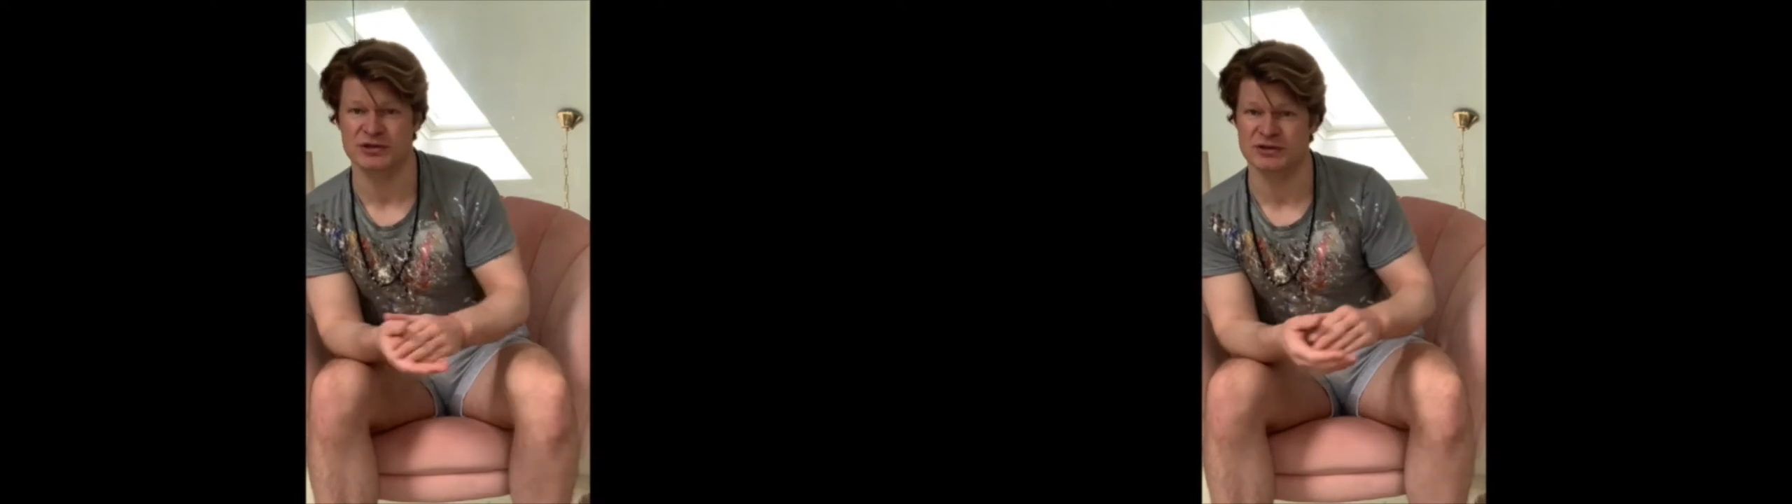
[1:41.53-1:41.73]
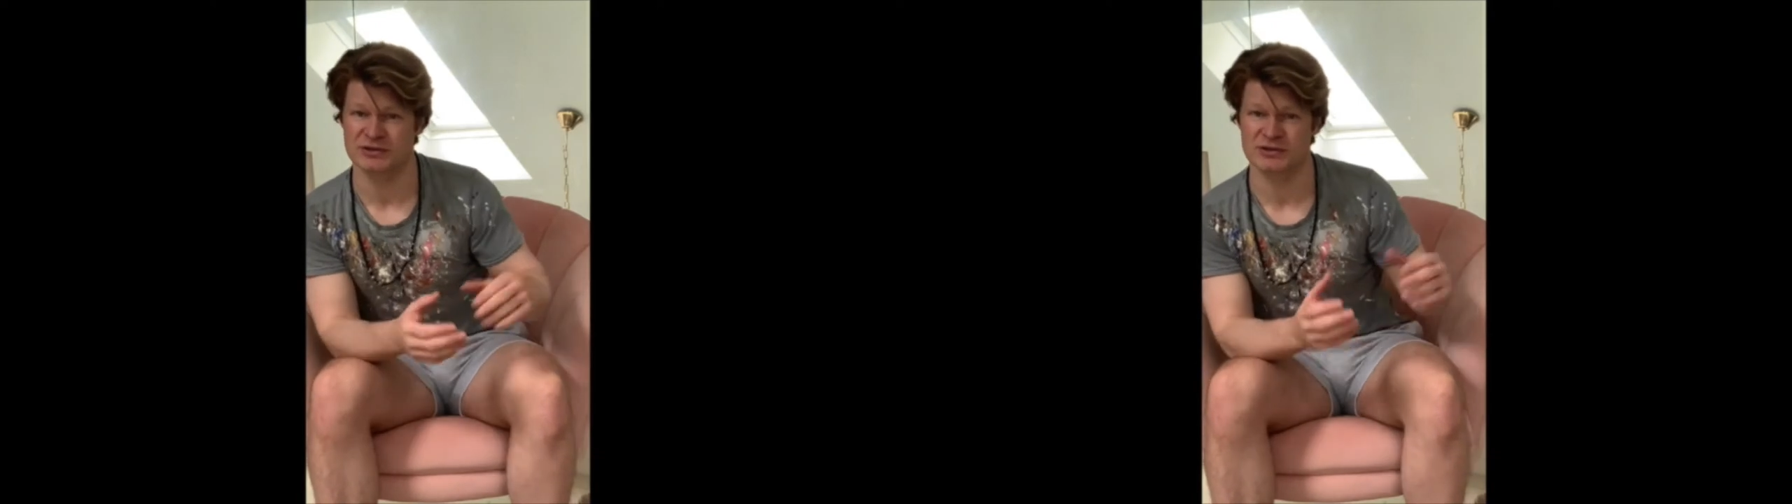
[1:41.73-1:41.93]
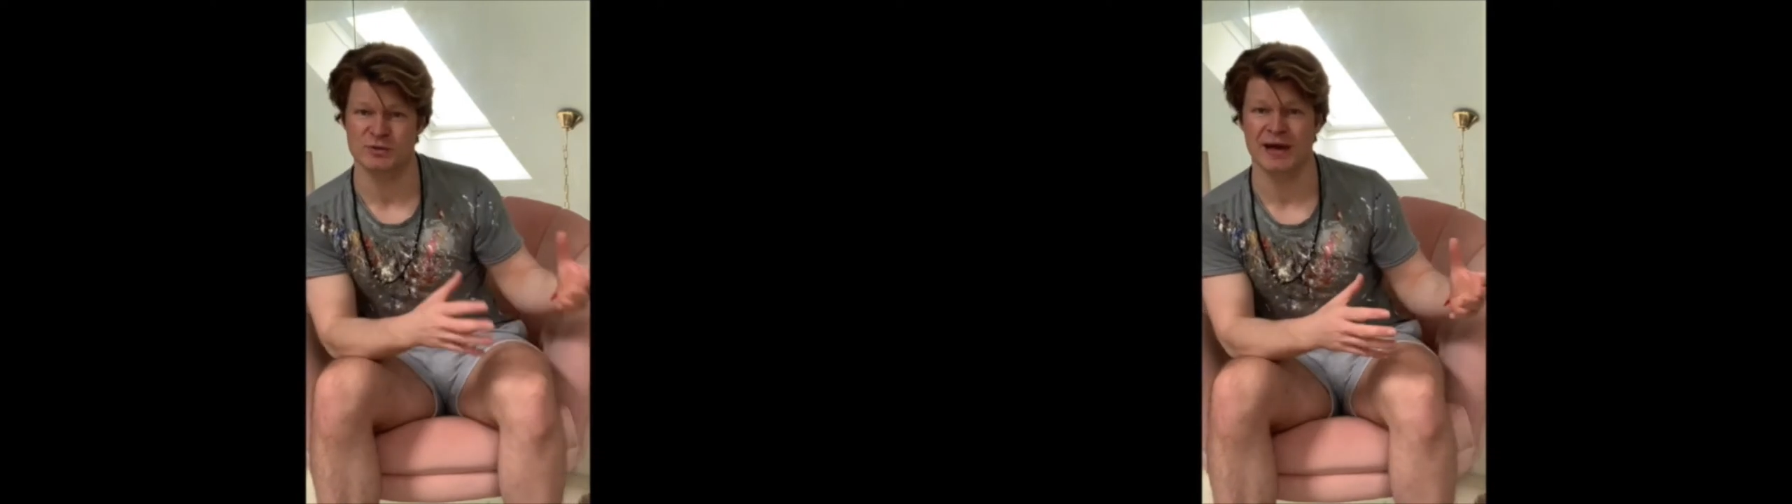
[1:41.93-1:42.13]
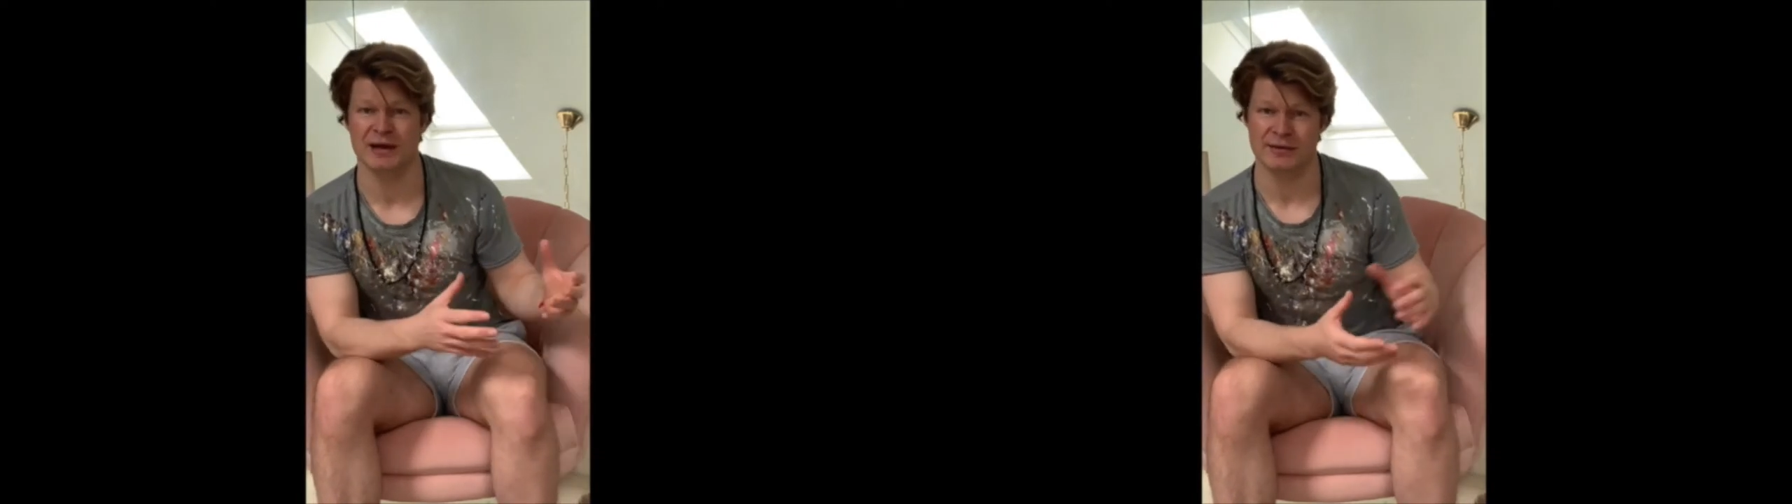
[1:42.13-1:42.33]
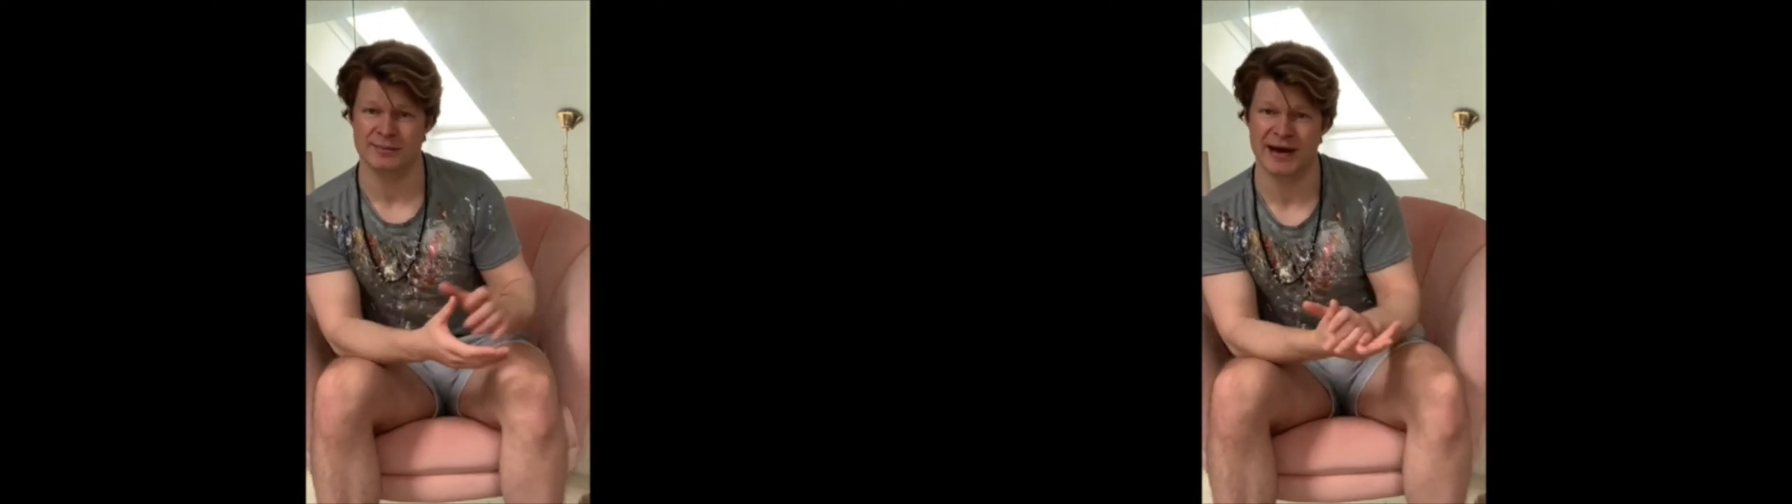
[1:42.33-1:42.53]
and not to dwell
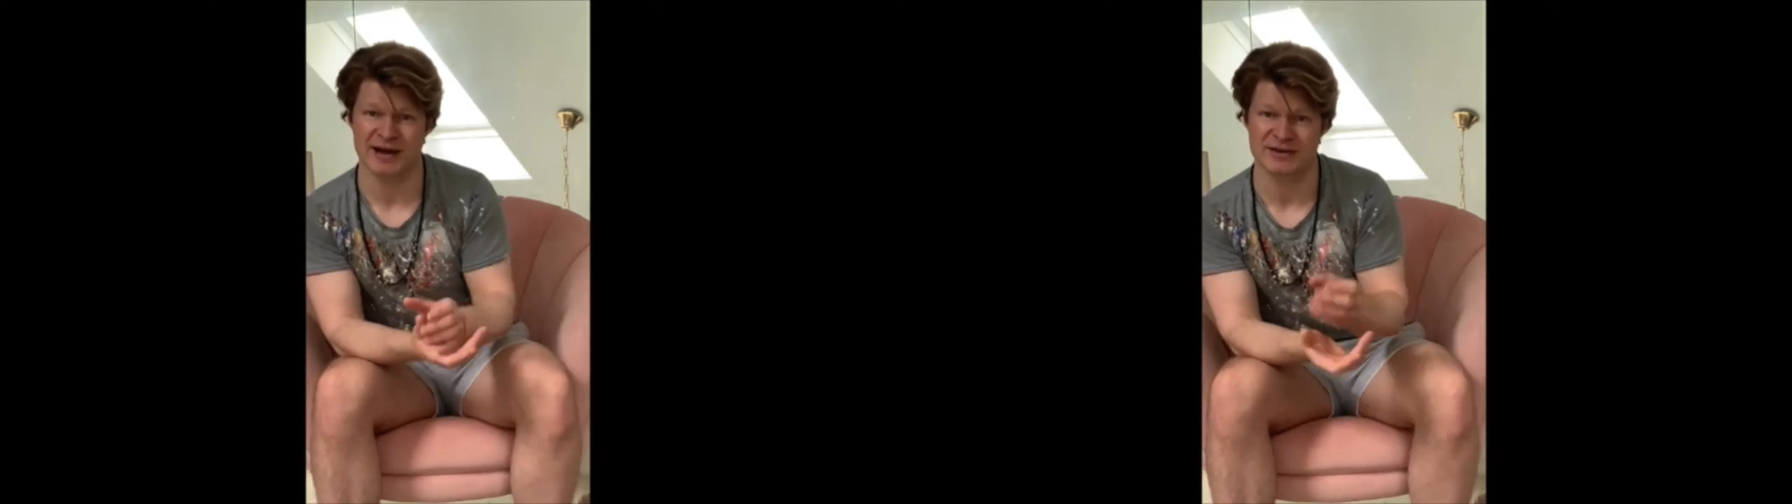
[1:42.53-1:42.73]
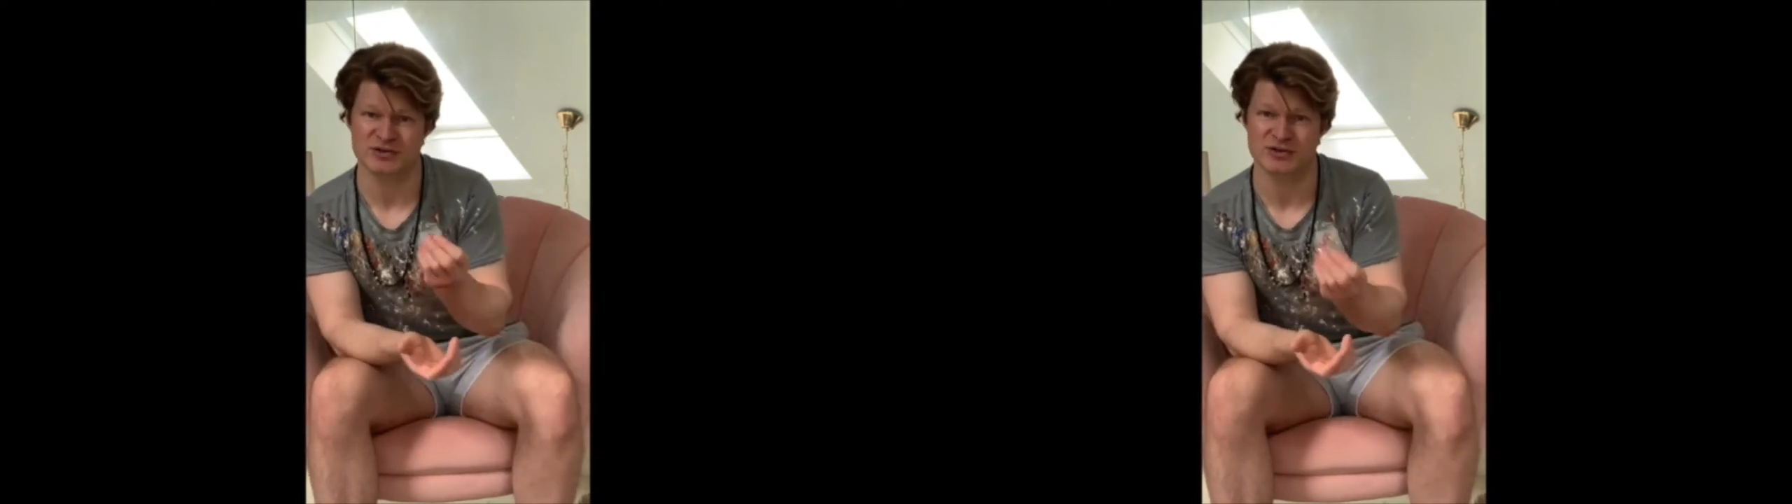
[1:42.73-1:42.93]
on the past.